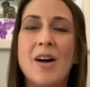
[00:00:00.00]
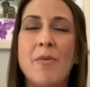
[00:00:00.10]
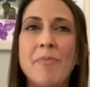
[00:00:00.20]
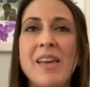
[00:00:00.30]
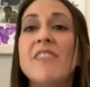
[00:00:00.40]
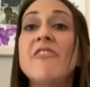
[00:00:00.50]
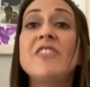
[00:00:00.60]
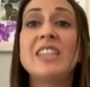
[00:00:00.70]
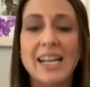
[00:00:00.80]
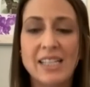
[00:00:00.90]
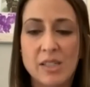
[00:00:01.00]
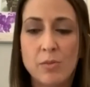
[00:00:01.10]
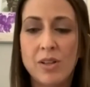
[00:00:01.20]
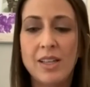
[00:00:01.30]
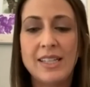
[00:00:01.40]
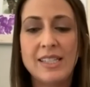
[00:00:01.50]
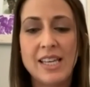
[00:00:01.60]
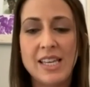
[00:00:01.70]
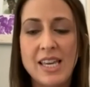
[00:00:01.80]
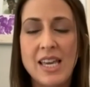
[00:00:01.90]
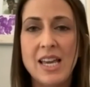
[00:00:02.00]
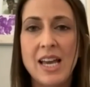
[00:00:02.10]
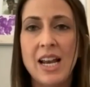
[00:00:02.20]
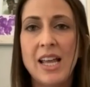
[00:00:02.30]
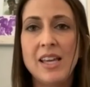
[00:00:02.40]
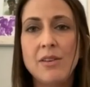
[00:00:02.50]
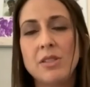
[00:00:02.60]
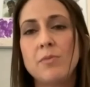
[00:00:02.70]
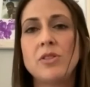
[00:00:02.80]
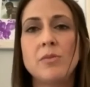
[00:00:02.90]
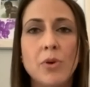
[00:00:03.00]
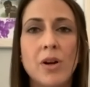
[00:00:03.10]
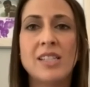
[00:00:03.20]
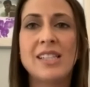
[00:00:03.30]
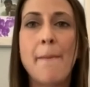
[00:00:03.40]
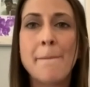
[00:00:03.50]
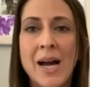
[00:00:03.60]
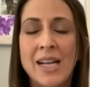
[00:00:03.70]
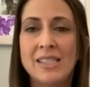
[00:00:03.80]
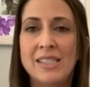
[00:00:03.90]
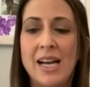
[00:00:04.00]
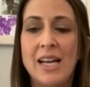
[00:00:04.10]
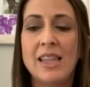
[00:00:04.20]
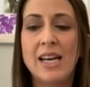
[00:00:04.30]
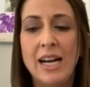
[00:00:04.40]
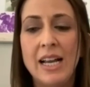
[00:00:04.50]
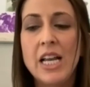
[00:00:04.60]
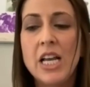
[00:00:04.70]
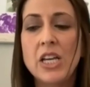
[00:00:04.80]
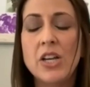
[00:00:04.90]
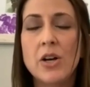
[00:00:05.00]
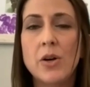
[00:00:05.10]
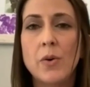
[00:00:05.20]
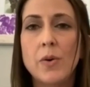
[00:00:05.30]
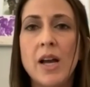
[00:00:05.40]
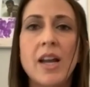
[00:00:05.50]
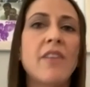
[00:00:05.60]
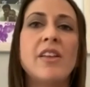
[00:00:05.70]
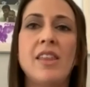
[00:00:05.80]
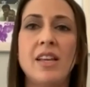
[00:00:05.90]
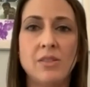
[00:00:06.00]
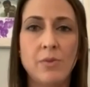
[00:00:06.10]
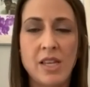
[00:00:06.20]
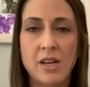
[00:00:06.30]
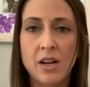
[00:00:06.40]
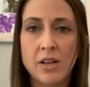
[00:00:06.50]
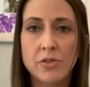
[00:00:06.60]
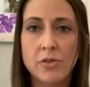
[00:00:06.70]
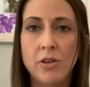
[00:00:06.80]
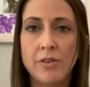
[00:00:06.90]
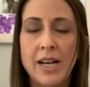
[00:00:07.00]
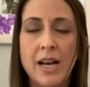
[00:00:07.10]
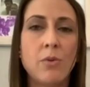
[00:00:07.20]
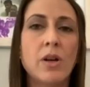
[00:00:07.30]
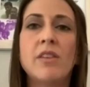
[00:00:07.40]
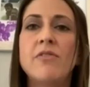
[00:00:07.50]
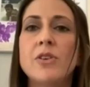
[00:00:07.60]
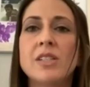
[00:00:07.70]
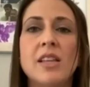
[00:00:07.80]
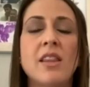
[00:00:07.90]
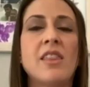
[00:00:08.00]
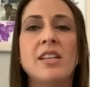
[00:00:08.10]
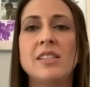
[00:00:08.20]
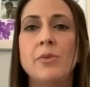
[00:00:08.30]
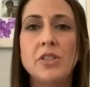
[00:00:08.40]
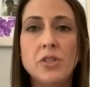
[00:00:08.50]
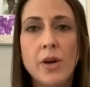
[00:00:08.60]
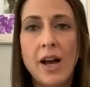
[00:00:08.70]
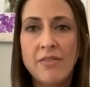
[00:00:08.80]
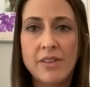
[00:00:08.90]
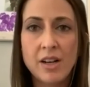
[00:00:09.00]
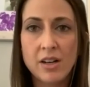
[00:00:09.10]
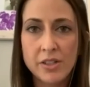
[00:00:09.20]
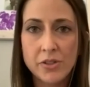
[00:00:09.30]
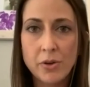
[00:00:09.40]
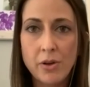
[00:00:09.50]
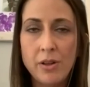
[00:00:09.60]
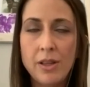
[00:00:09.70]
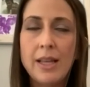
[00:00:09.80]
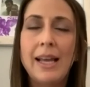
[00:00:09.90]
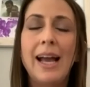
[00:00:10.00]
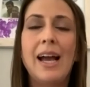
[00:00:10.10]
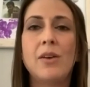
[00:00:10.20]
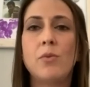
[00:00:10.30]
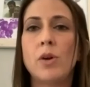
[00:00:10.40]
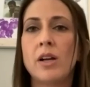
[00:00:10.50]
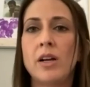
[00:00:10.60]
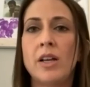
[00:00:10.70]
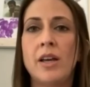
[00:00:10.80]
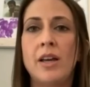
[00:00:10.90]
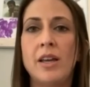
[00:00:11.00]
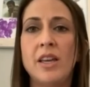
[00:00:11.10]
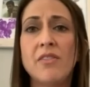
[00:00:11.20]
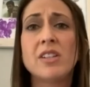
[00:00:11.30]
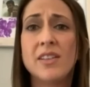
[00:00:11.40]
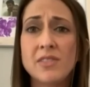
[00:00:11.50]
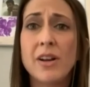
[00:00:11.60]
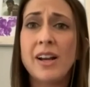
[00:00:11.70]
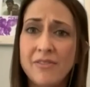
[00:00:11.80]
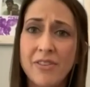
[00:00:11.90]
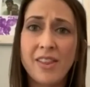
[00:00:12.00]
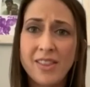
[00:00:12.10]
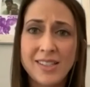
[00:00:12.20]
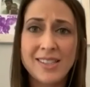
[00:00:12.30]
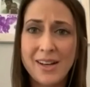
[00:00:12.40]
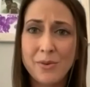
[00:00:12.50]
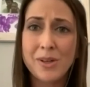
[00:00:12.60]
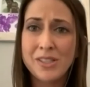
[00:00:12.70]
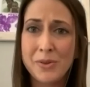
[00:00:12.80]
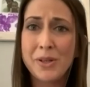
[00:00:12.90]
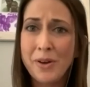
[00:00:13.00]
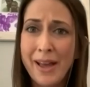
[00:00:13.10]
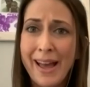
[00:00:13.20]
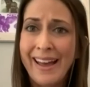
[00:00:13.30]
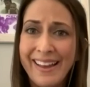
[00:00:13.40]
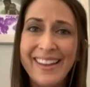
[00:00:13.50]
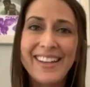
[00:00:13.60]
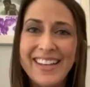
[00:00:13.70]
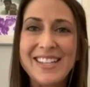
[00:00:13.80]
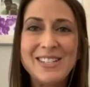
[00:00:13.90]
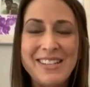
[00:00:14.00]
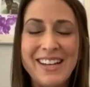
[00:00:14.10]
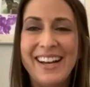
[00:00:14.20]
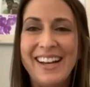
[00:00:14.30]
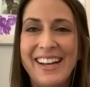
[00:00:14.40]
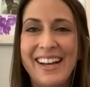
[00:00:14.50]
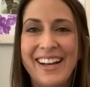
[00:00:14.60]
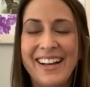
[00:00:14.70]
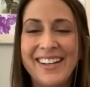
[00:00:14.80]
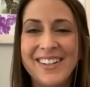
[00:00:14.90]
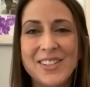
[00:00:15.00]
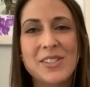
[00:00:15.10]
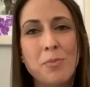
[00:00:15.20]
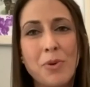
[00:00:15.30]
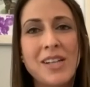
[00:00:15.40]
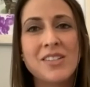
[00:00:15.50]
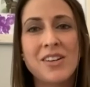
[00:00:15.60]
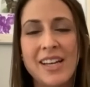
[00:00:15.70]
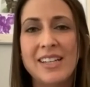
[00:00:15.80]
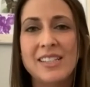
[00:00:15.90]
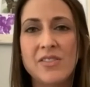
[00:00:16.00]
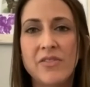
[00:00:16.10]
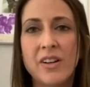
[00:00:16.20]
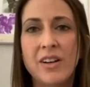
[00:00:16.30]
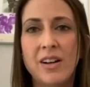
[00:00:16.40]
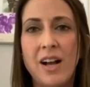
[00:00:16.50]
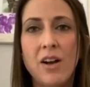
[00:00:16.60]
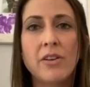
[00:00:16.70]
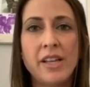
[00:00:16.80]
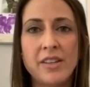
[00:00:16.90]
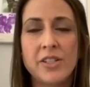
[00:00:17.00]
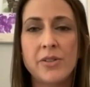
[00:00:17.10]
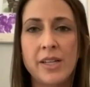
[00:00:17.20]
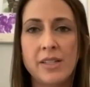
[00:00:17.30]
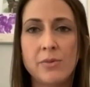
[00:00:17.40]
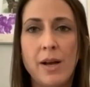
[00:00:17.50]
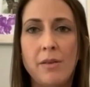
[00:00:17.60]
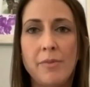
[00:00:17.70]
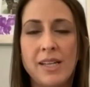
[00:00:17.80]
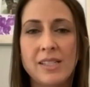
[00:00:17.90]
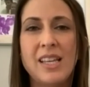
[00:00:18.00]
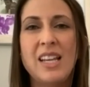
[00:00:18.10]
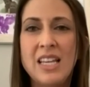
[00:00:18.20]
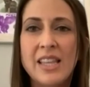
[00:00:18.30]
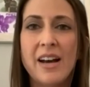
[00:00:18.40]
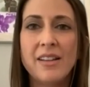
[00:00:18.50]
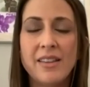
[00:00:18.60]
Being flexible is the key. And I think what's most important is that mindset that, you know, not everything is within our control right now. We're going to focus on the things that we do have in our control, and we're going to give ourselves credit for the things that we're doing okay each day, and also praise our kids for how great they're doing as well, because they need that